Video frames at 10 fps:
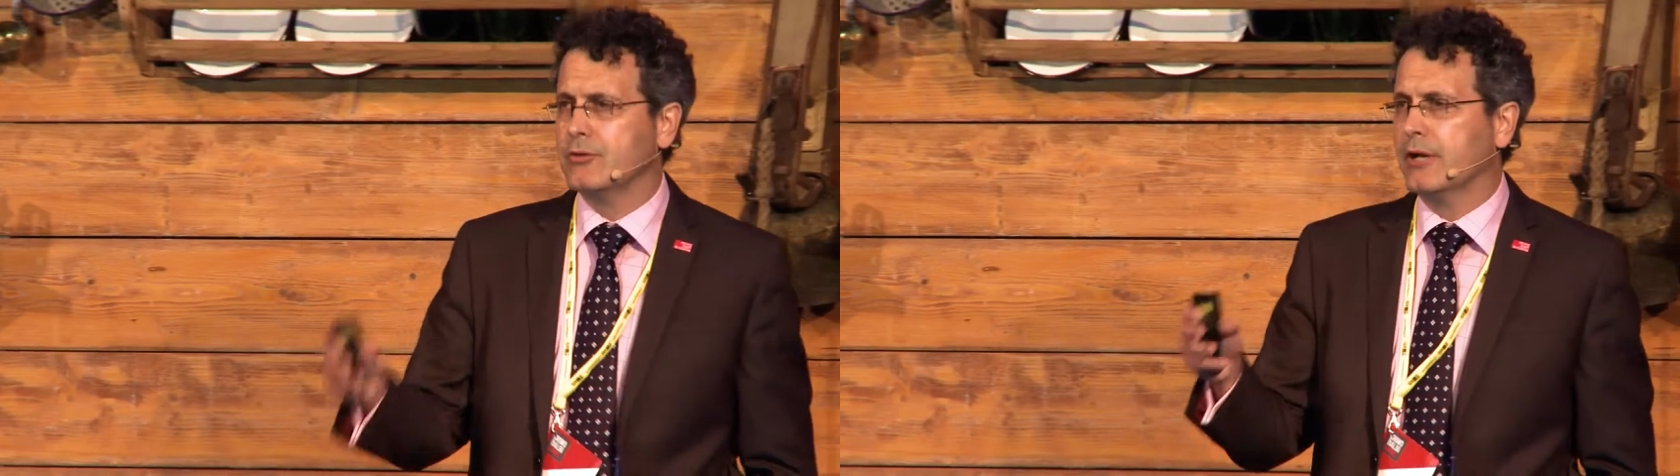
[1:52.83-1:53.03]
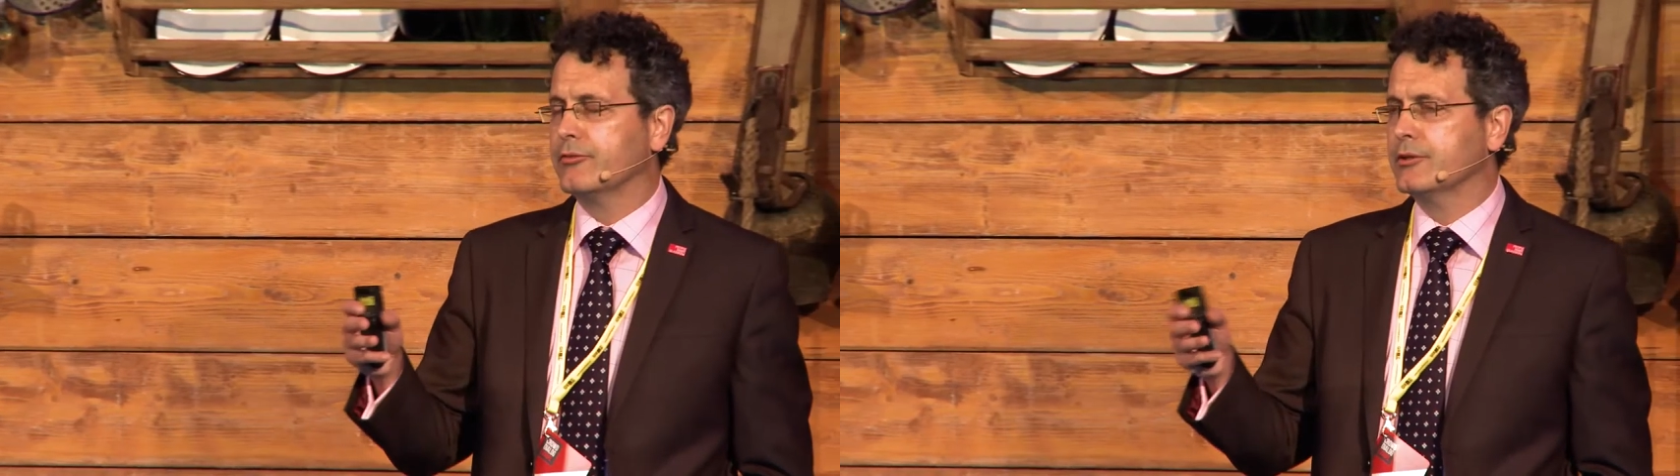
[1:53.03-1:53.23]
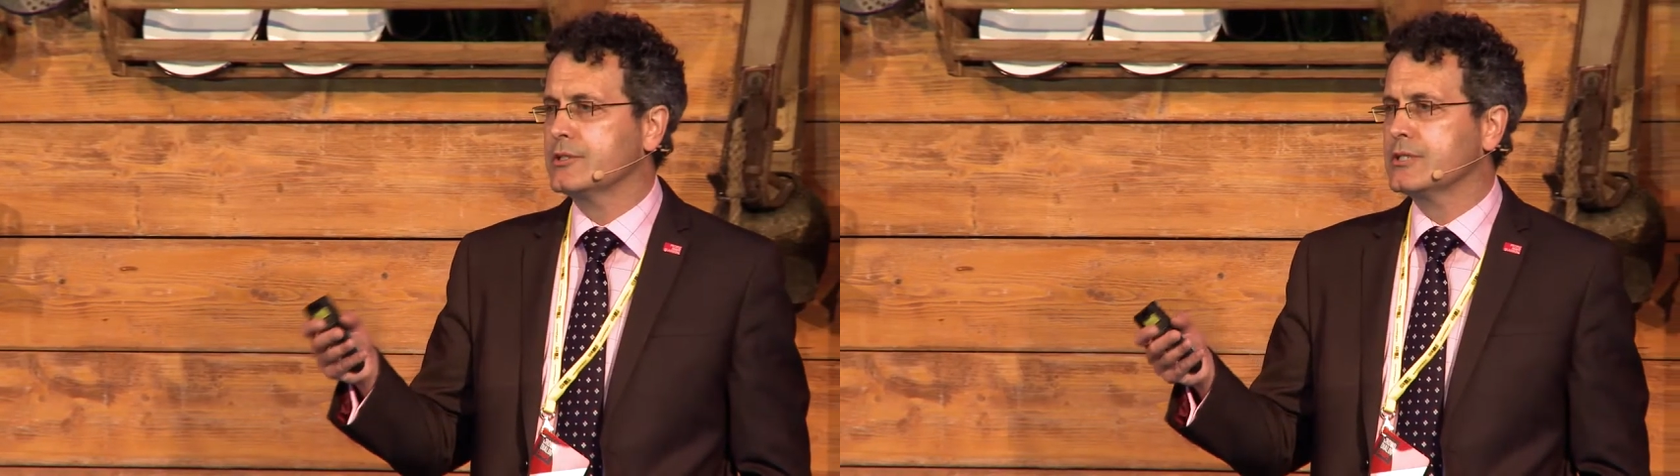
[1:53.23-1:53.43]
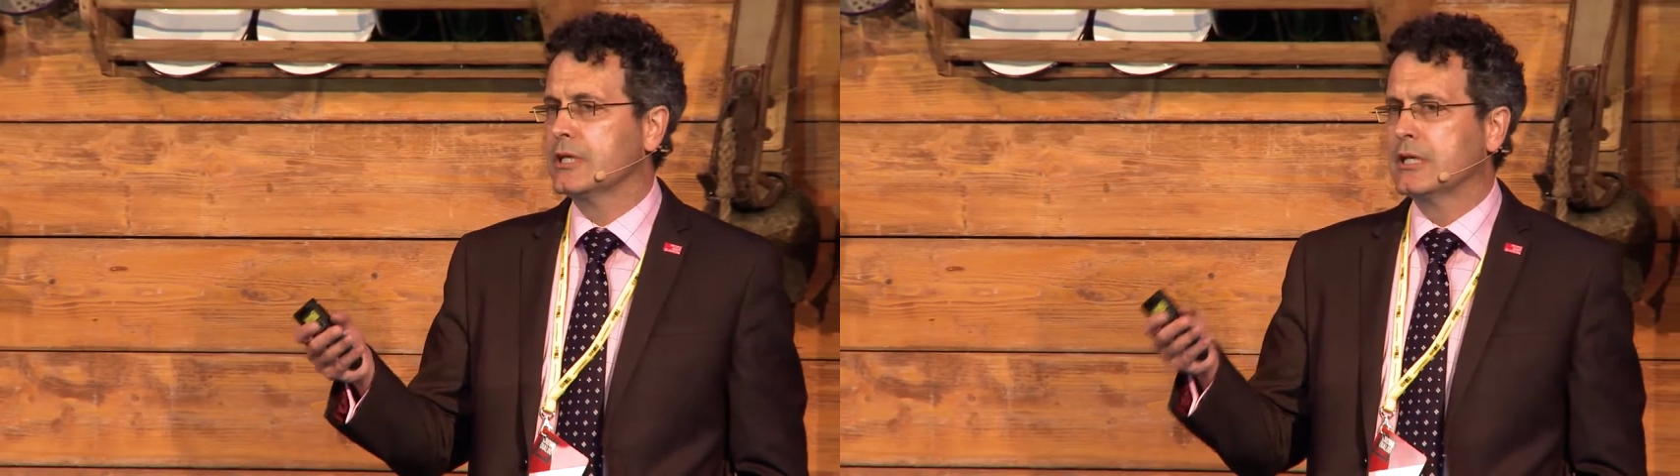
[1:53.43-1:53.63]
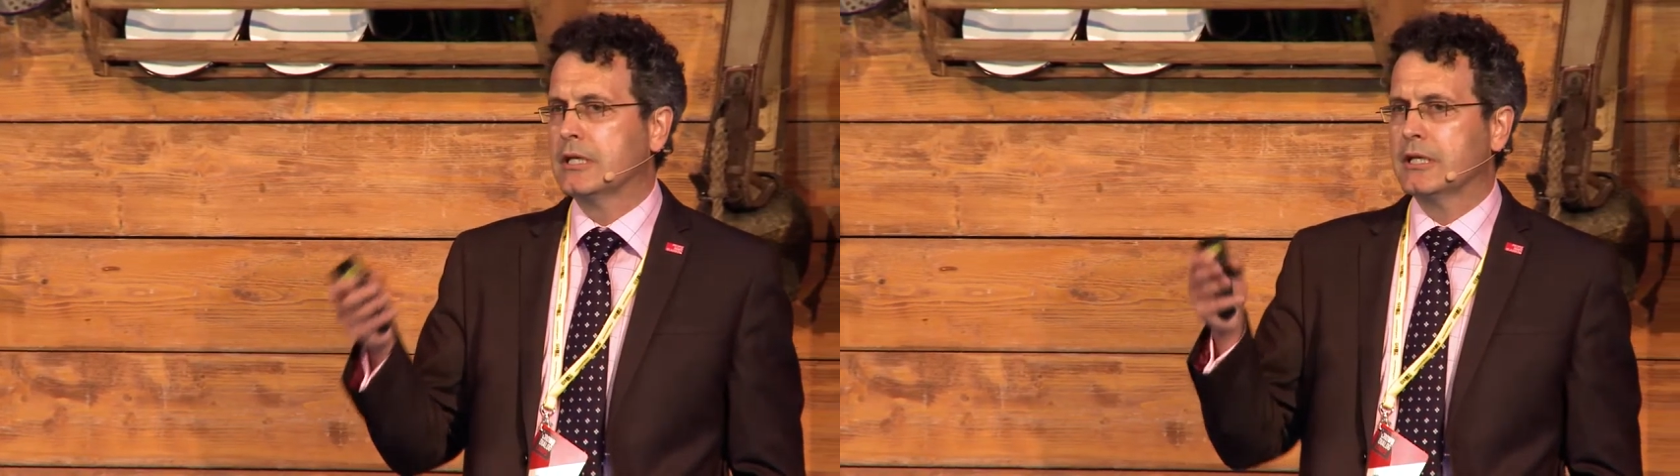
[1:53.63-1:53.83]
reference
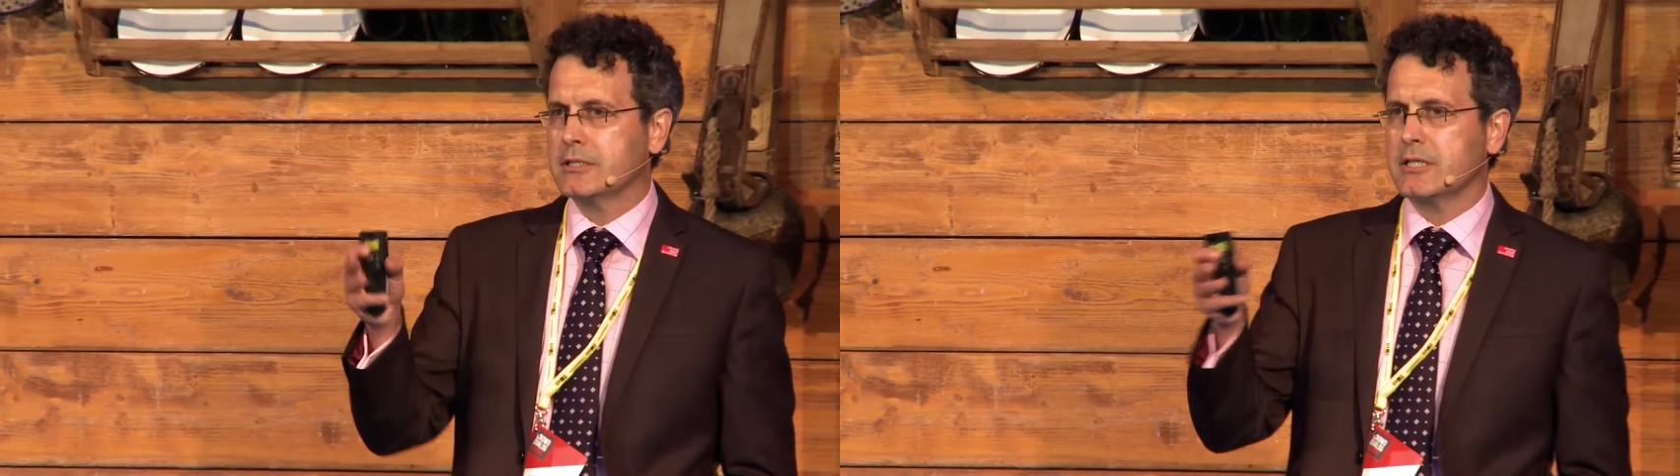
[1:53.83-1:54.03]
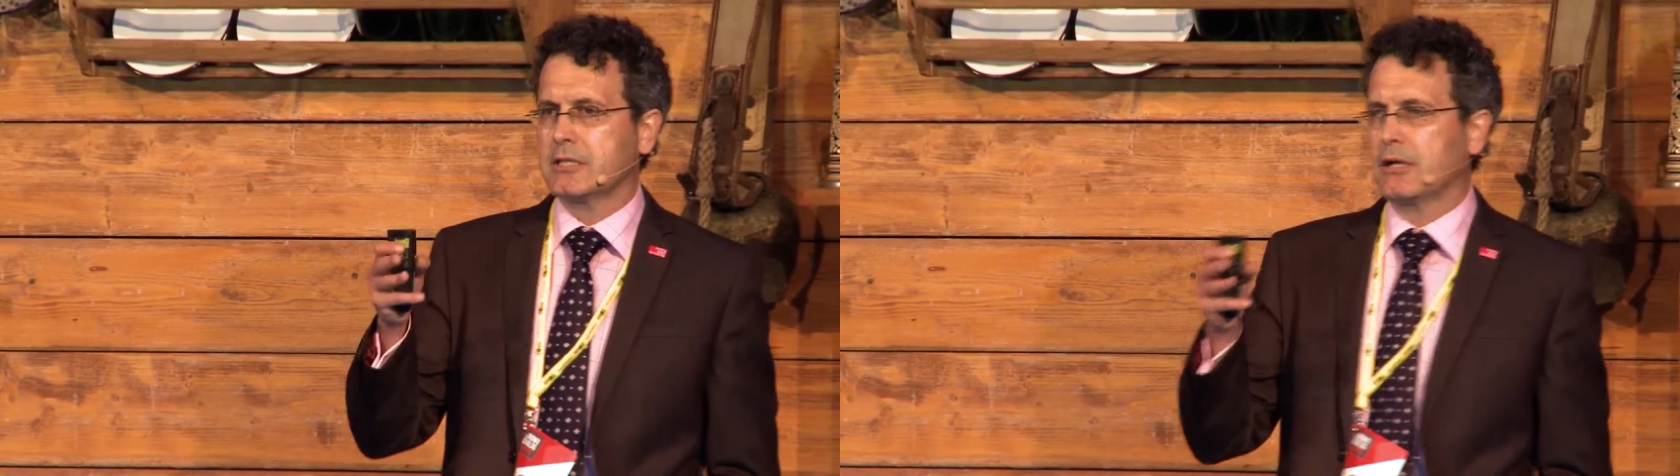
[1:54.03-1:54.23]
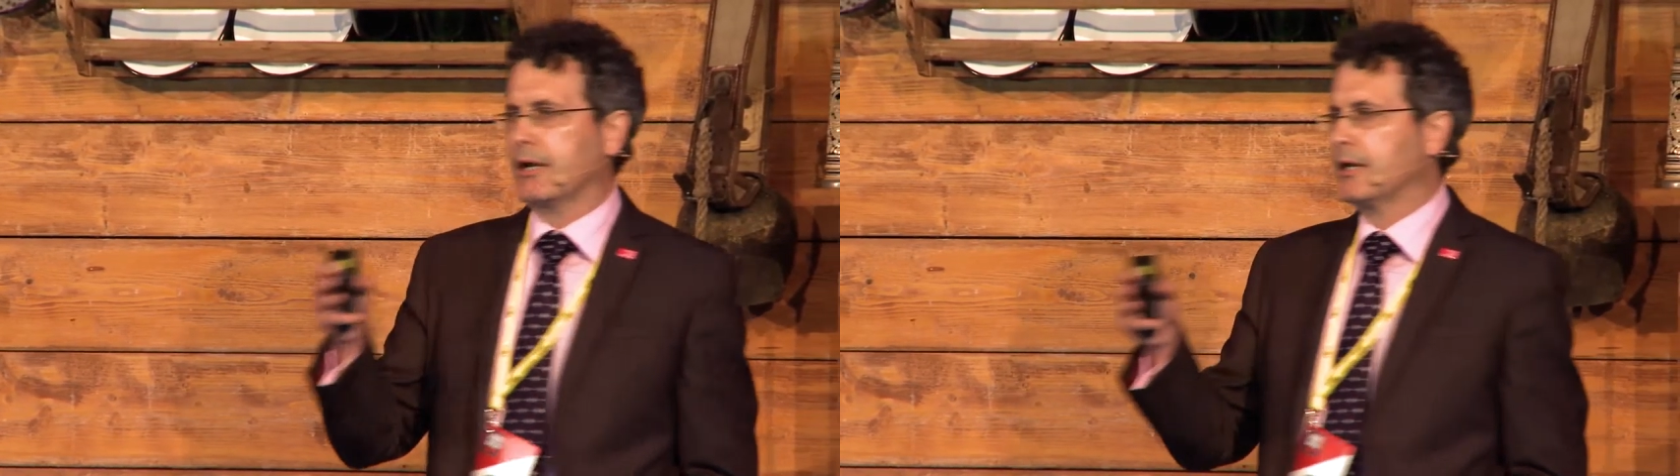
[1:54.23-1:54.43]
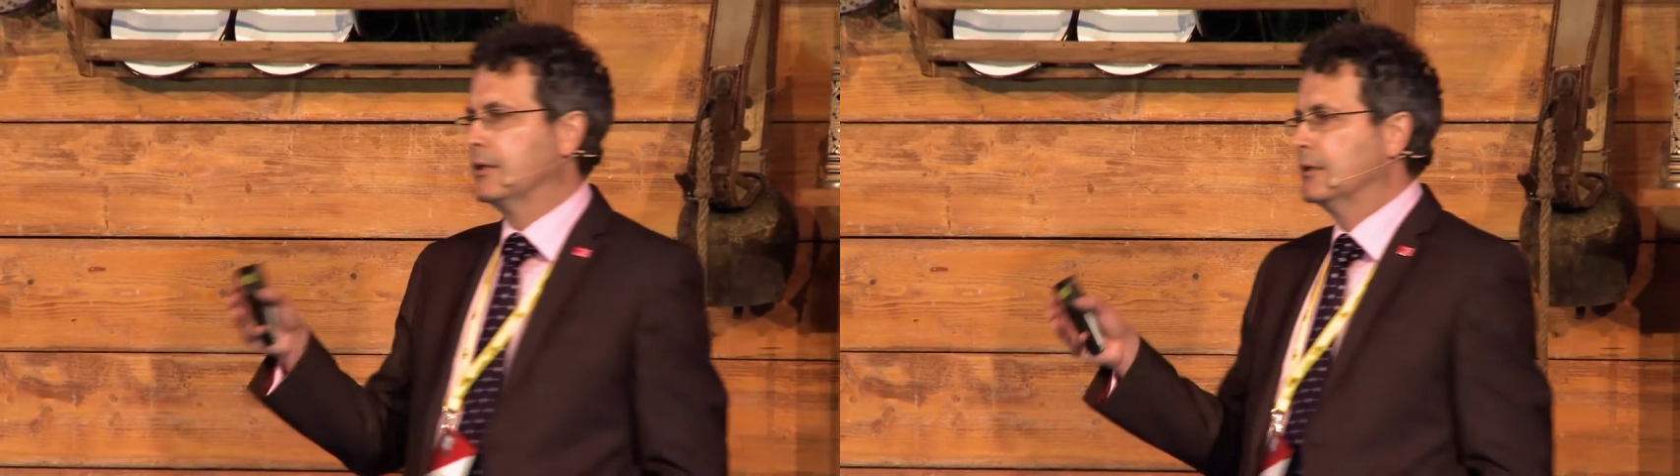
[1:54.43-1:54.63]
is this guy.